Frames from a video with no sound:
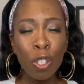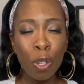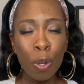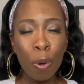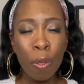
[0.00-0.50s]

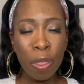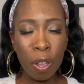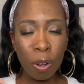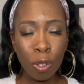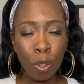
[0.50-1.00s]
to
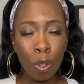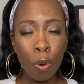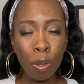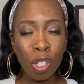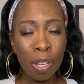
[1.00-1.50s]
their
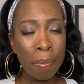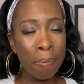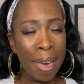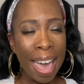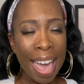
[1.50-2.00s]
stewardship
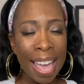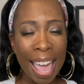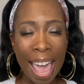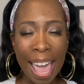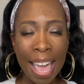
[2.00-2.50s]
bag
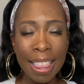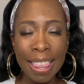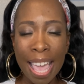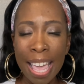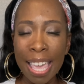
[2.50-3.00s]
and
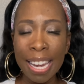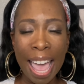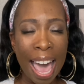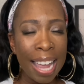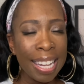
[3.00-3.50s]
they can
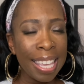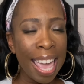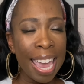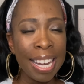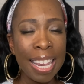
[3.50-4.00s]

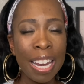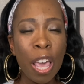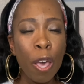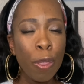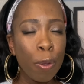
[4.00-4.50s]
allocate it
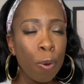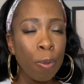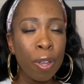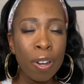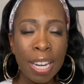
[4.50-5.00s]
through
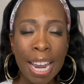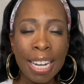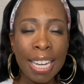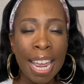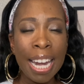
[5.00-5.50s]
their day
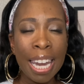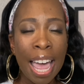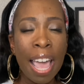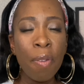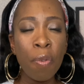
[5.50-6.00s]
to day
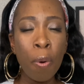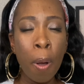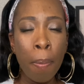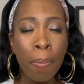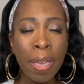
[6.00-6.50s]
life
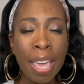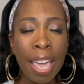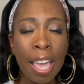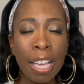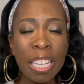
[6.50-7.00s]
on
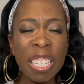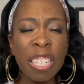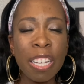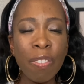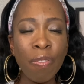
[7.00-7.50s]
being
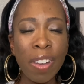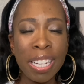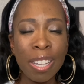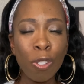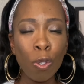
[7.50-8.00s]
good
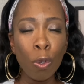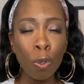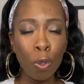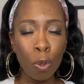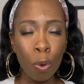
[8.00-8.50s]
financial
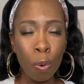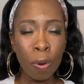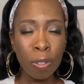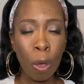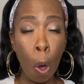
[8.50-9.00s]

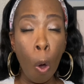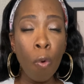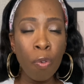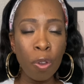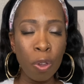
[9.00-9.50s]
stewards
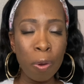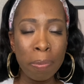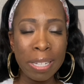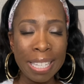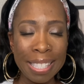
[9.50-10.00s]
over your
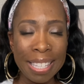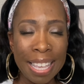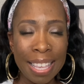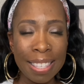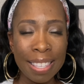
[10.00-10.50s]

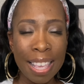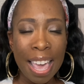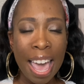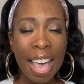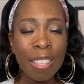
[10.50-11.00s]
blessings.
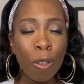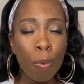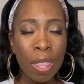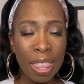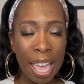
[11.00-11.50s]
And so
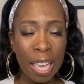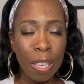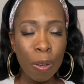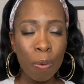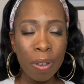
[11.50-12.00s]
we
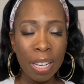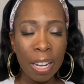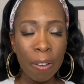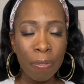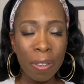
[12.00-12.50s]
thank you. We
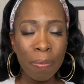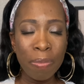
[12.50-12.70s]
love you.